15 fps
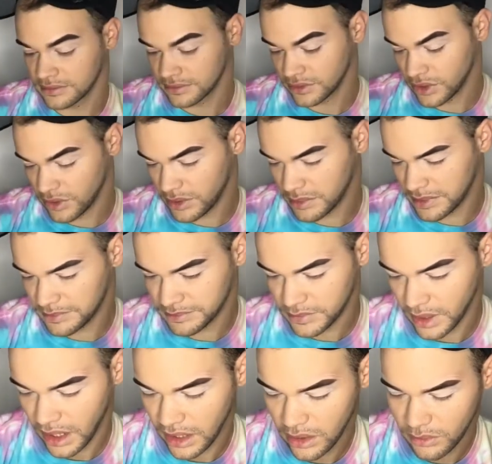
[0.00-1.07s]
You know what I mean?
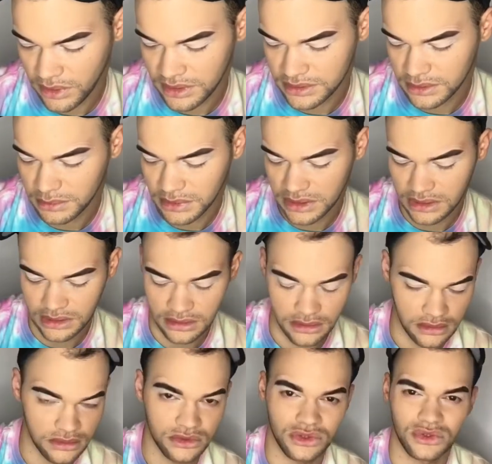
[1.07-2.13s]
I don't want it to be
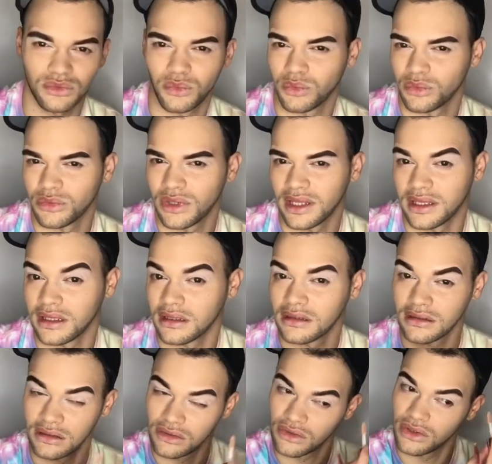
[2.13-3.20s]
like
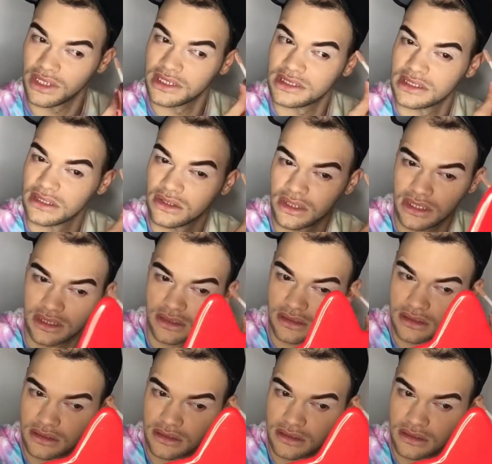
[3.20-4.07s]
crazy looking,